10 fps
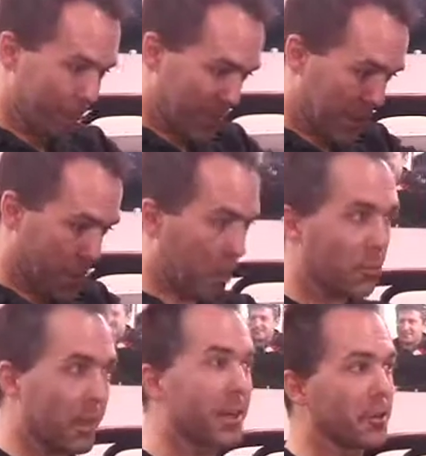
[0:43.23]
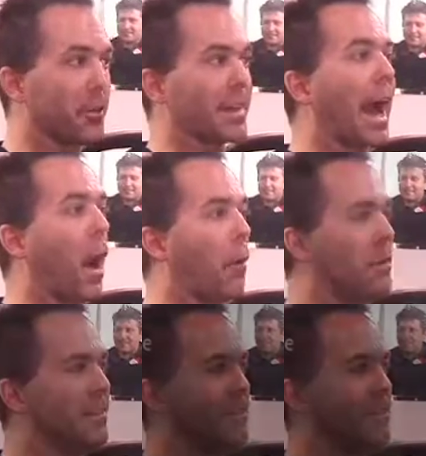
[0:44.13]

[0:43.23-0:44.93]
because we're all right here, right now.